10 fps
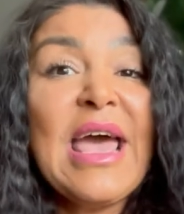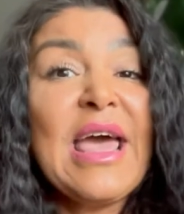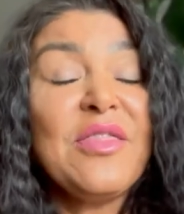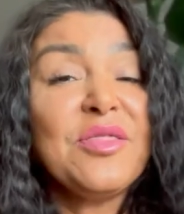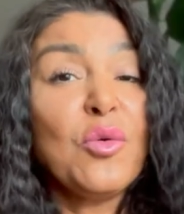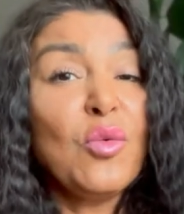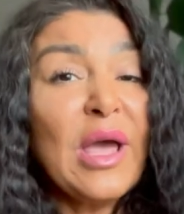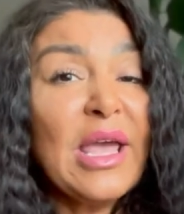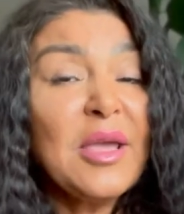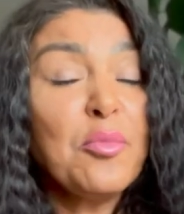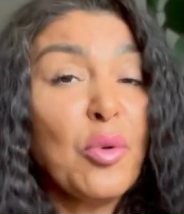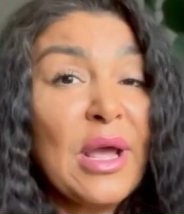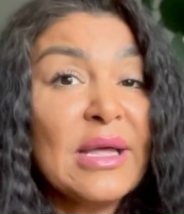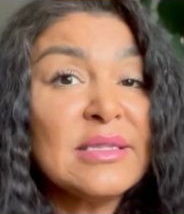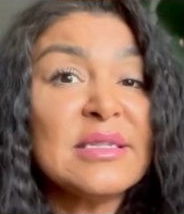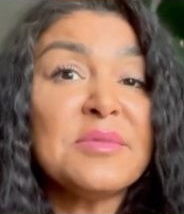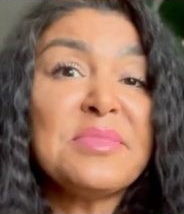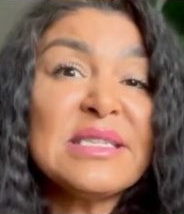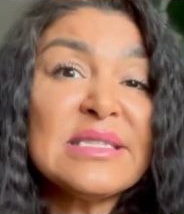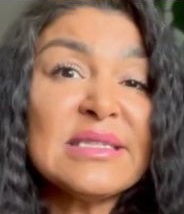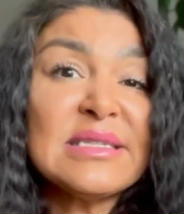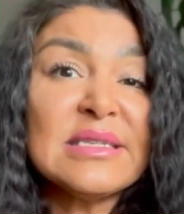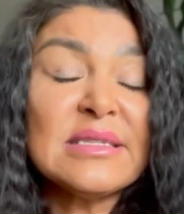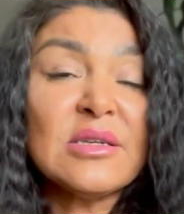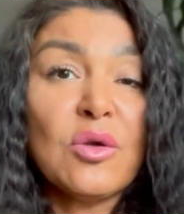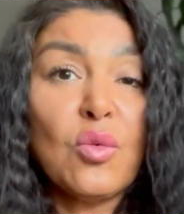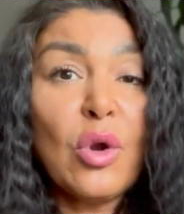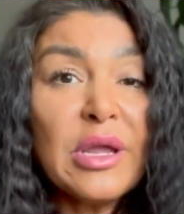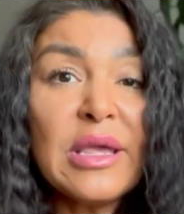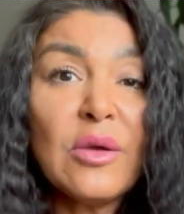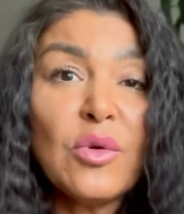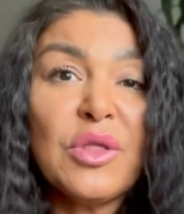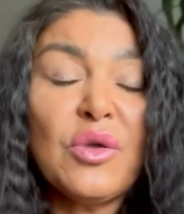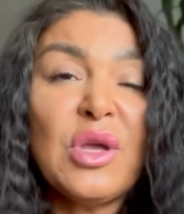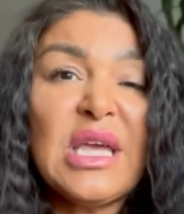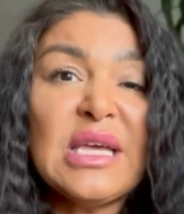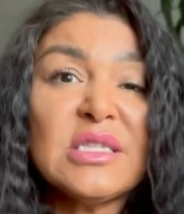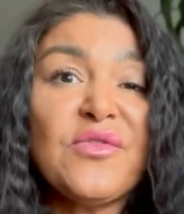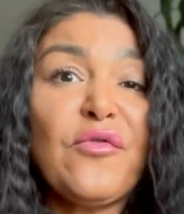And the way brands and businesses are working with you is